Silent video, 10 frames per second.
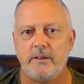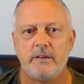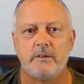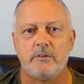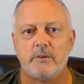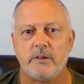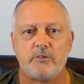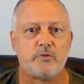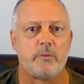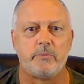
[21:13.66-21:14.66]
you know, a
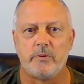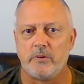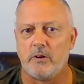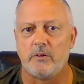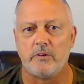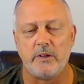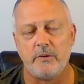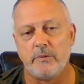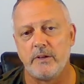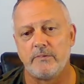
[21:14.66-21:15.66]
trip, a
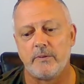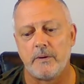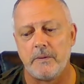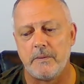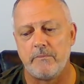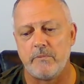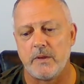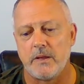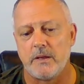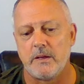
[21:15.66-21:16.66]
holiday,
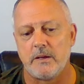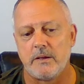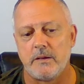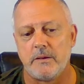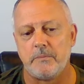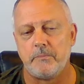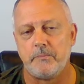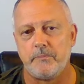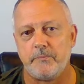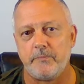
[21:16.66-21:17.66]
whatever.
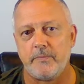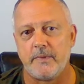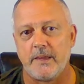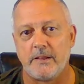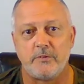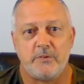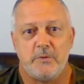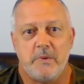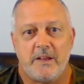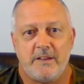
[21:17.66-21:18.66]
That's what
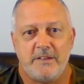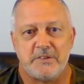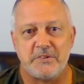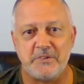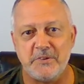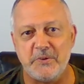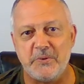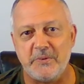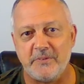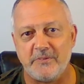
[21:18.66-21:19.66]
humanity should
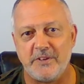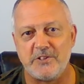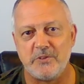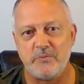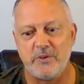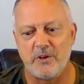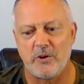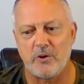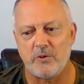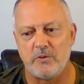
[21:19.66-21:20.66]
do. Why shouldn't we
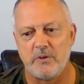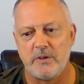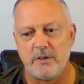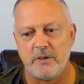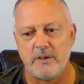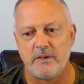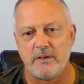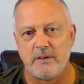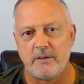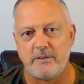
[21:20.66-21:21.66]
all
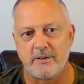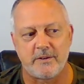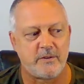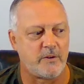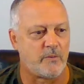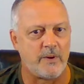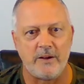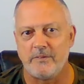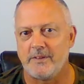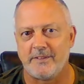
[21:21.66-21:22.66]
look
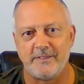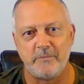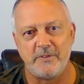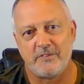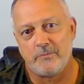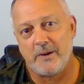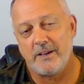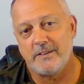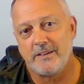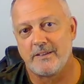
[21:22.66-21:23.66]
around us and be
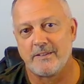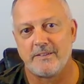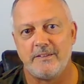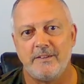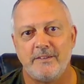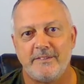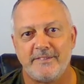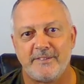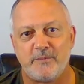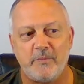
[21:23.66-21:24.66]
smiling, you know,
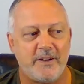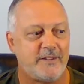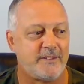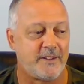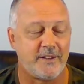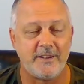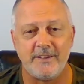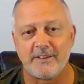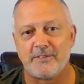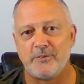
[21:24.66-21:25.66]
and smile at the guy
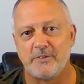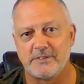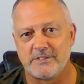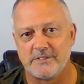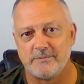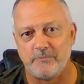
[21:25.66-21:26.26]
next to us,